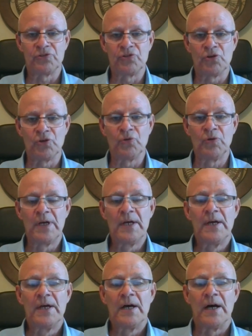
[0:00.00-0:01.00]
do
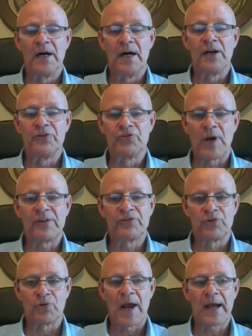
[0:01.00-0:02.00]
address
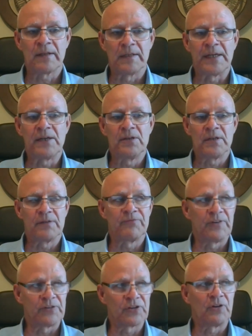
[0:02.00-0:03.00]
directly
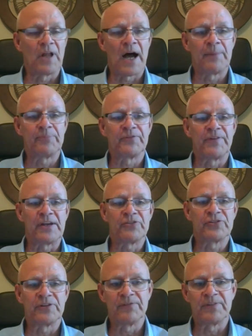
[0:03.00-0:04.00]
physical
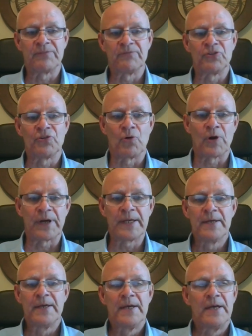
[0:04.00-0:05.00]
observation of inventory.